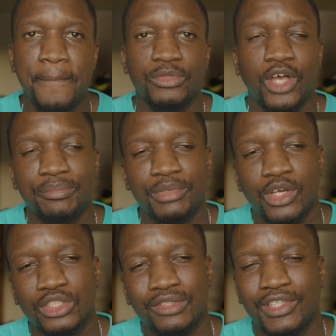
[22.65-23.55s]
not
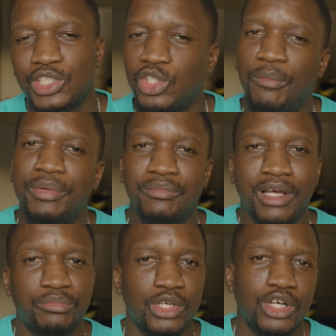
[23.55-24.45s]
because of the topic,
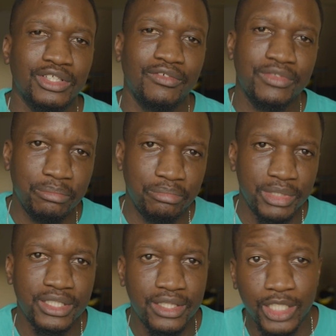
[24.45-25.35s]
but because of the
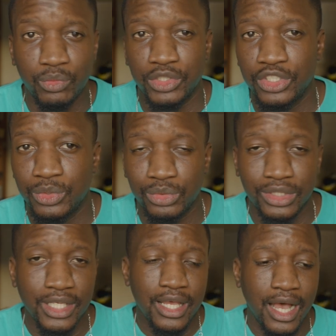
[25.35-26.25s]
beat that was
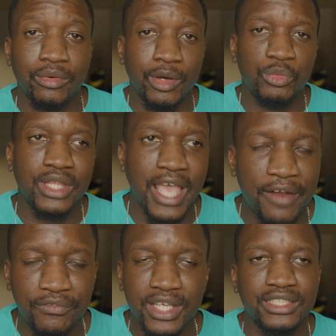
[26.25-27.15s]
used. So we went with the
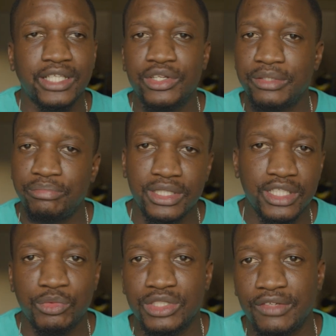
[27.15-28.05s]
African sounding beat,
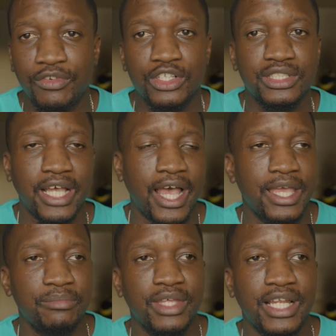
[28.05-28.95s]
and it was the first
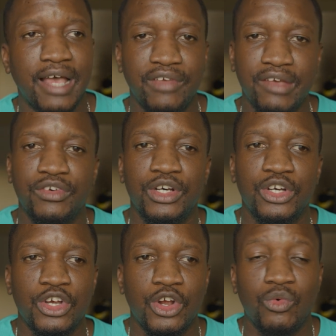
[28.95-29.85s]
time that I've ever
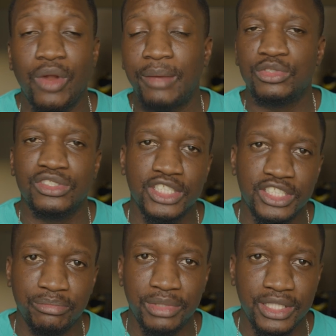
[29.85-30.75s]
rapped on
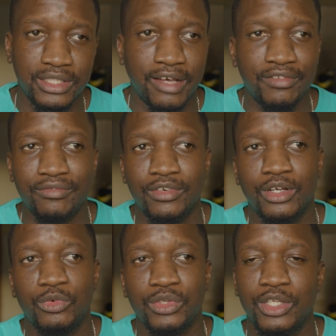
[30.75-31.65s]
such a beat. I've
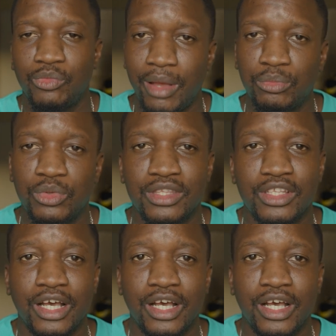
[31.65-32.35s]
never really rapped with